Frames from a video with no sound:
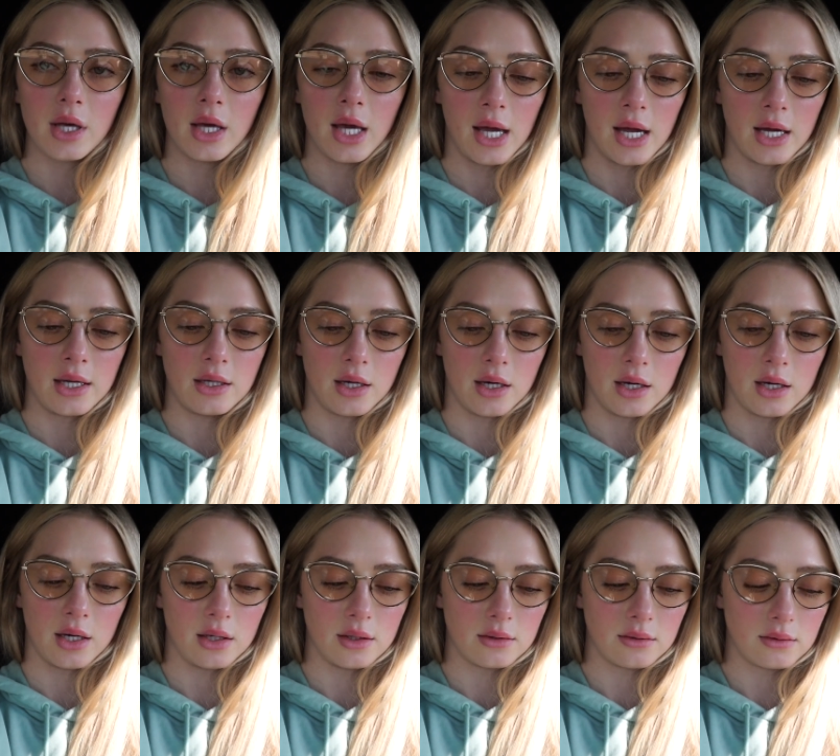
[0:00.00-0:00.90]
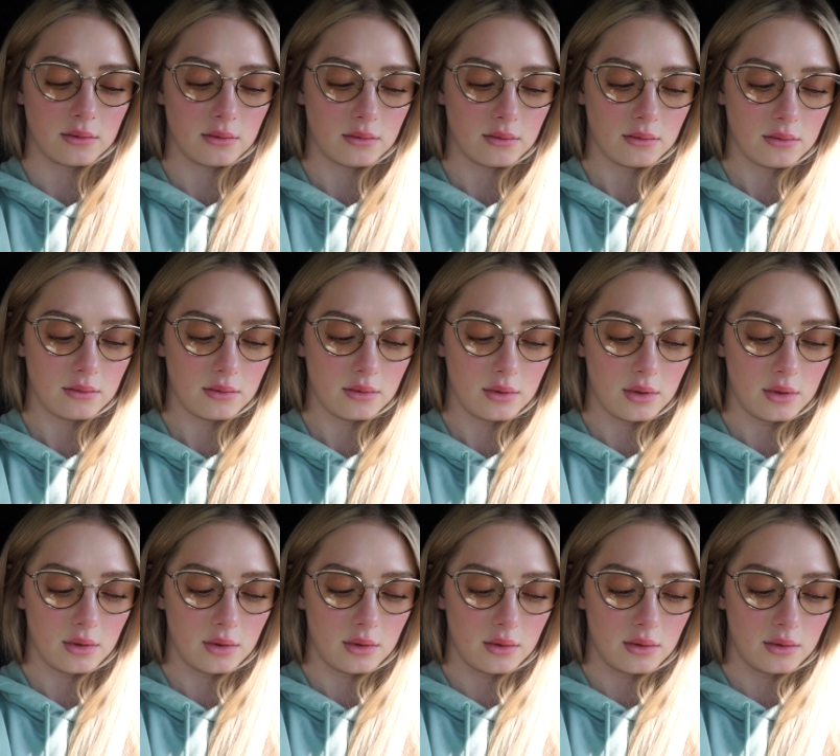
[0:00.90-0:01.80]
And, uh,
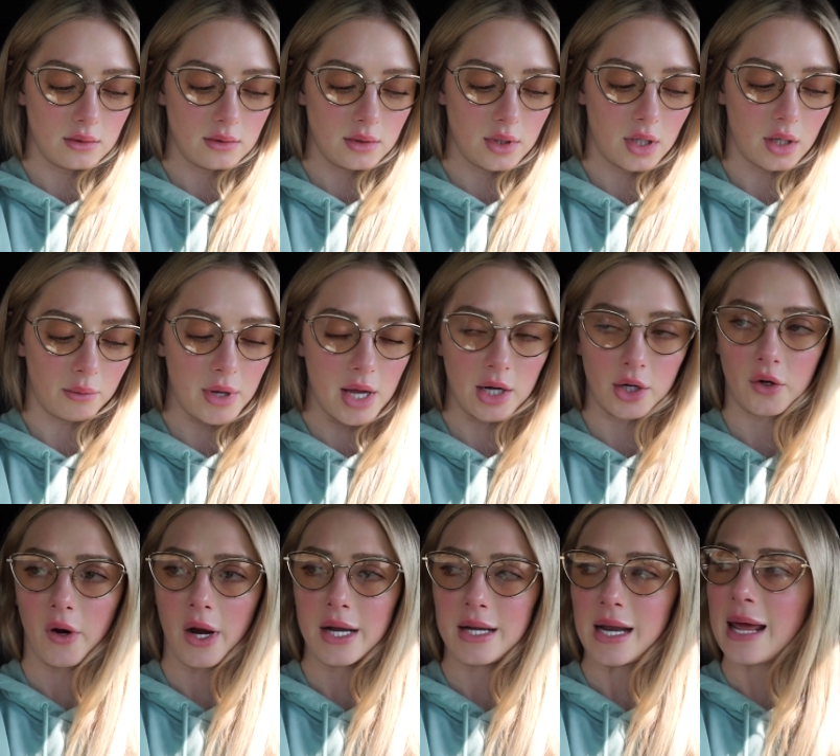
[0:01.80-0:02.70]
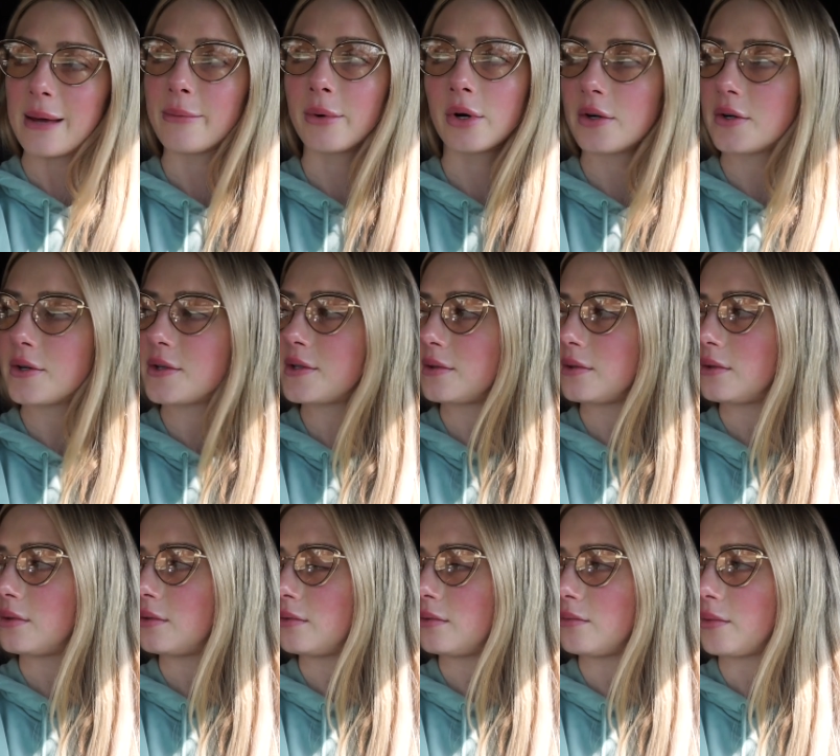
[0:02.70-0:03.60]
you know, we had great neighbors,
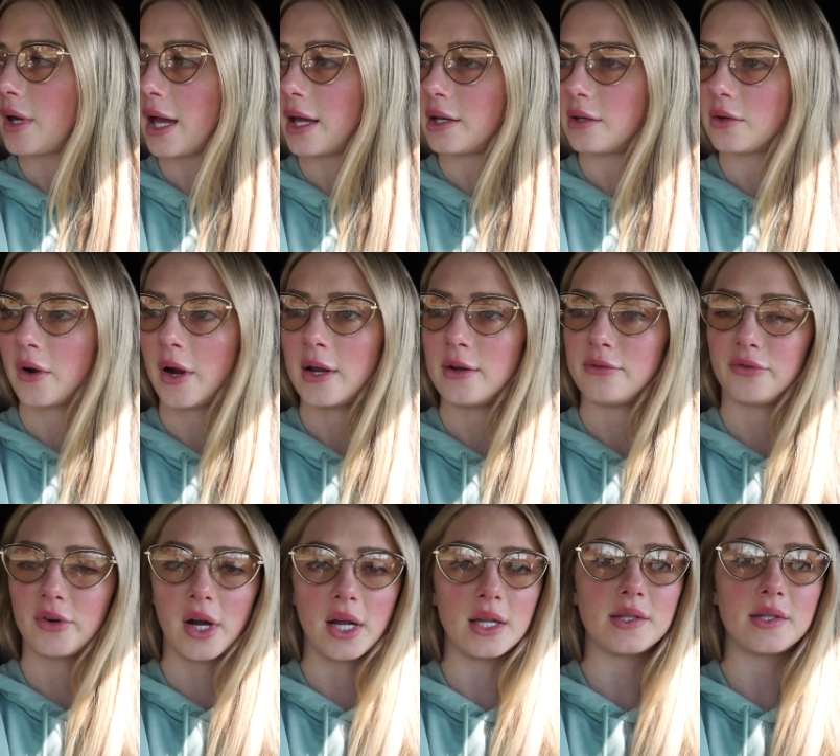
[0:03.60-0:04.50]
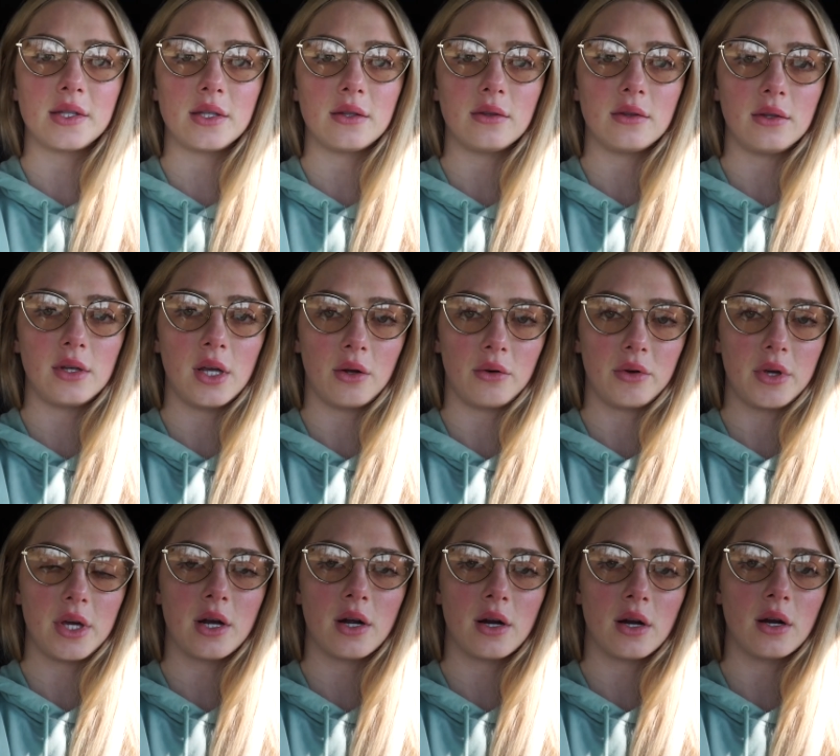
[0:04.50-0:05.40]
we had great friends, you know,
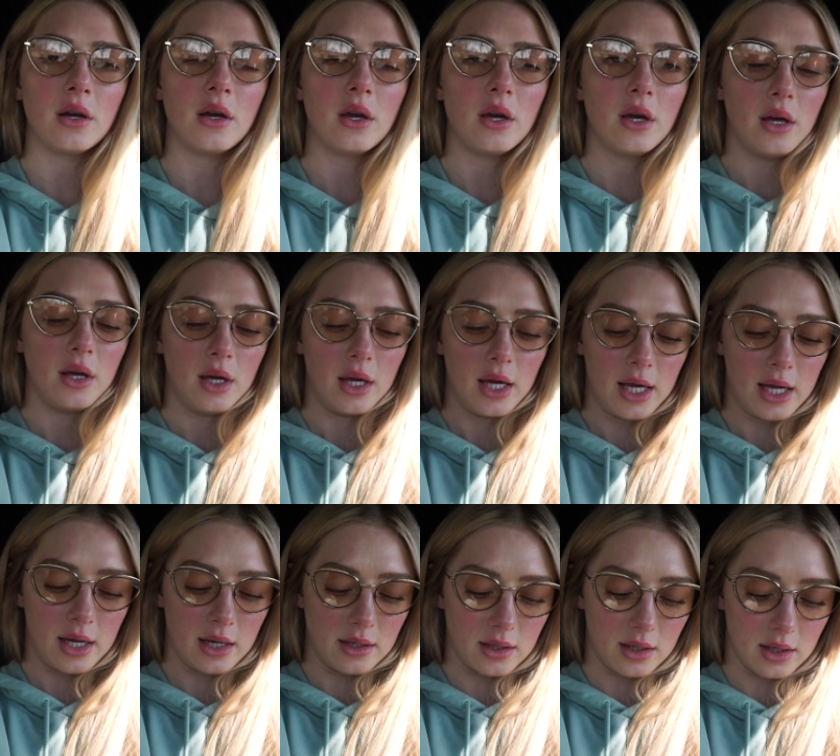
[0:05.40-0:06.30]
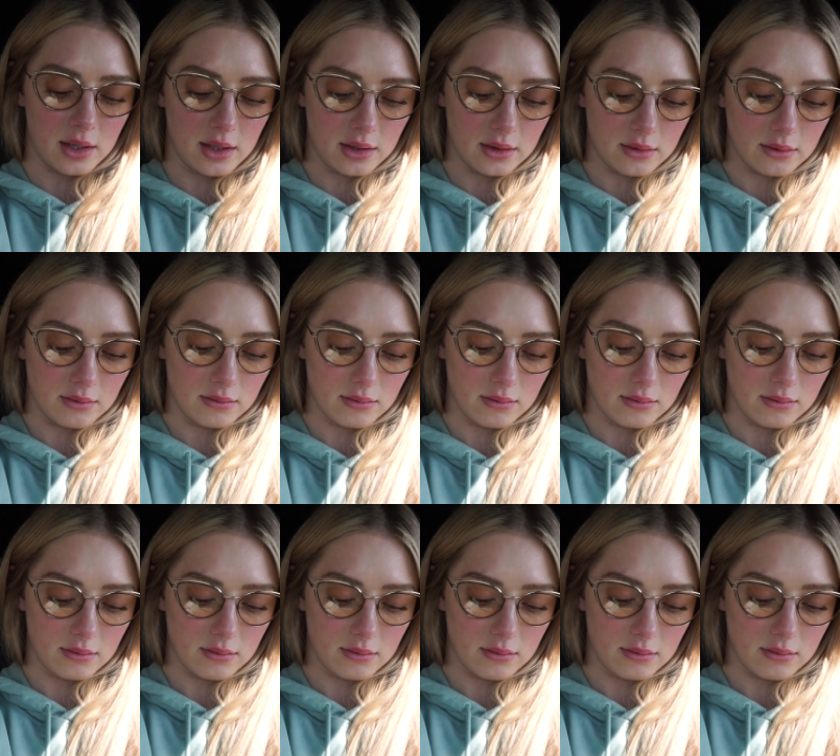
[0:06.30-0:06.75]
here, and, uh,